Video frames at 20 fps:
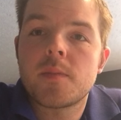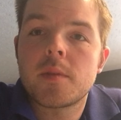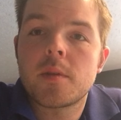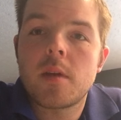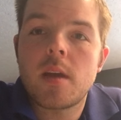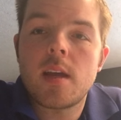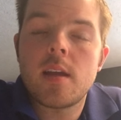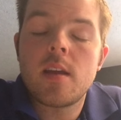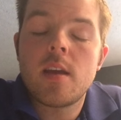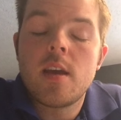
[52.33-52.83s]

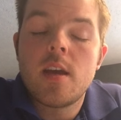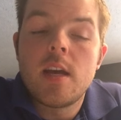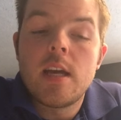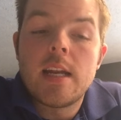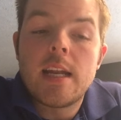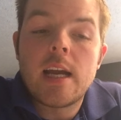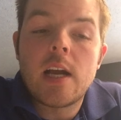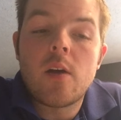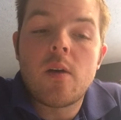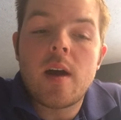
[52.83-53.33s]
Okay,
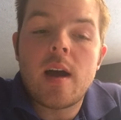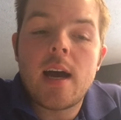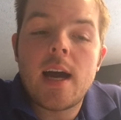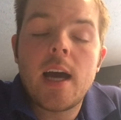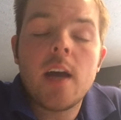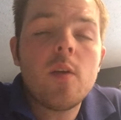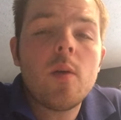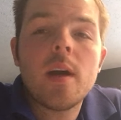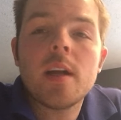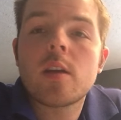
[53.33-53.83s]
now
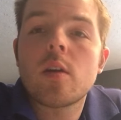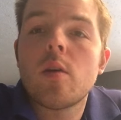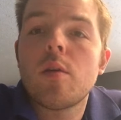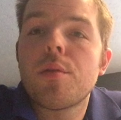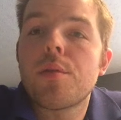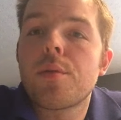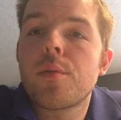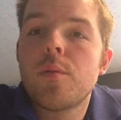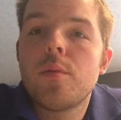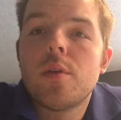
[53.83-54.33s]
how do I go
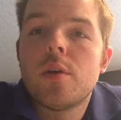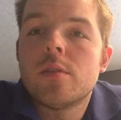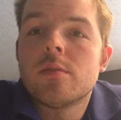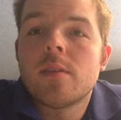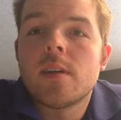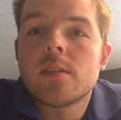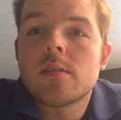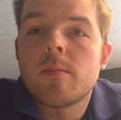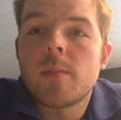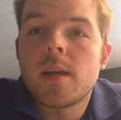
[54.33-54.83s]
through those
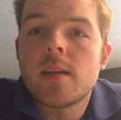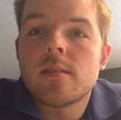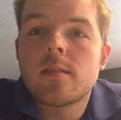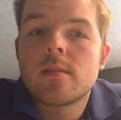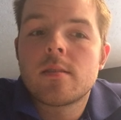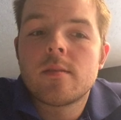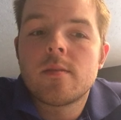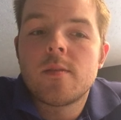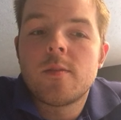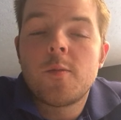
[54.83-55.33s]

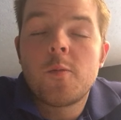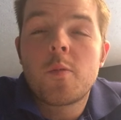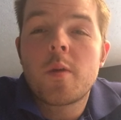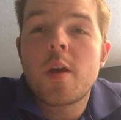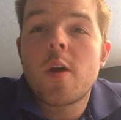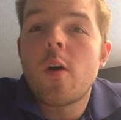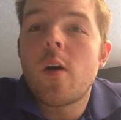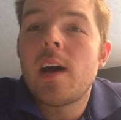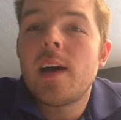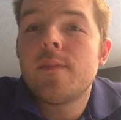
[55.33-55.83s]
resumes? We
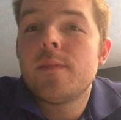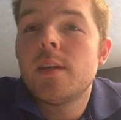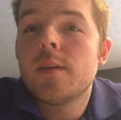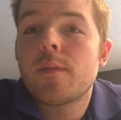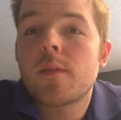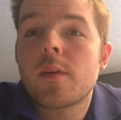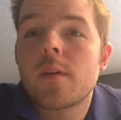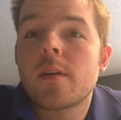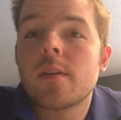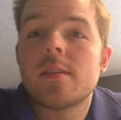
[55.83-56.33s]
all have
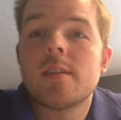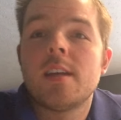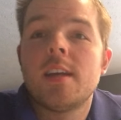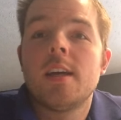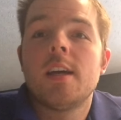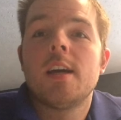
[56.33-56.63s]
different